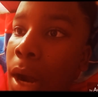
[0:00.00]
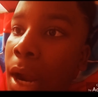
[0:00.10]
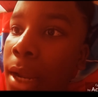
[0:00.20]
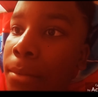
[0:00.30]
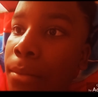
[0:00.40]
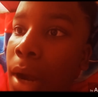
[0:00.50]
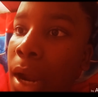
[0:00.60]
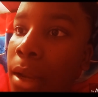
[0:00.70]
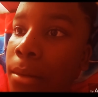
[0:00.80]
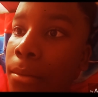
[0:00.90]
my
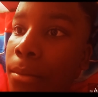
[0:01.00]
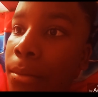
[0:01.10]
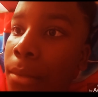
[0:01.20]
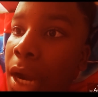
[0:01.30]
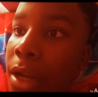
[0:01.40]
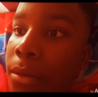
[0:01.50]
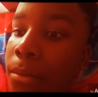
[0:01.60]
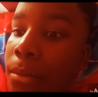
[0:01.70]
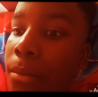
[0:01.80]
my my